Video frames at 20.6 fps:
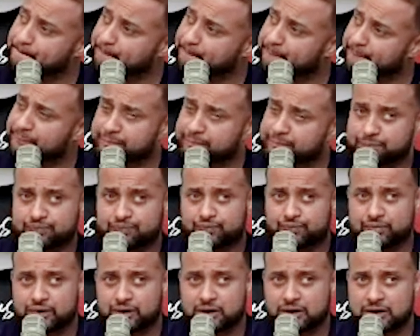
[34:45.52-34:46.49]

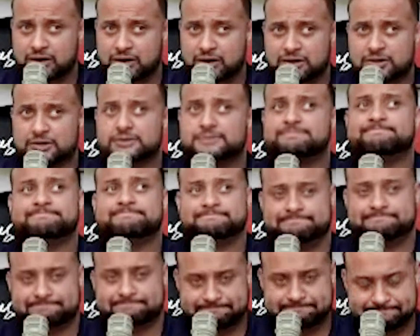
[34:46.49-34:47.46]

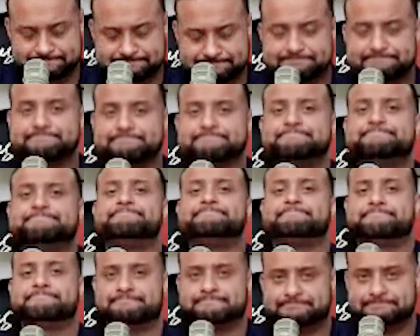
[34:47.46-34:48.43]

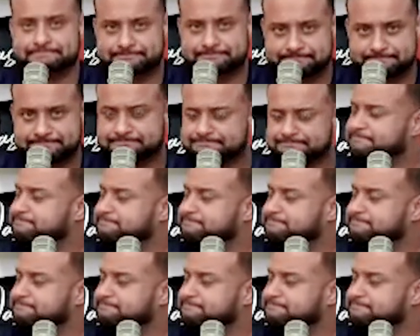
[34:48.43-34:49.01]
[no speech]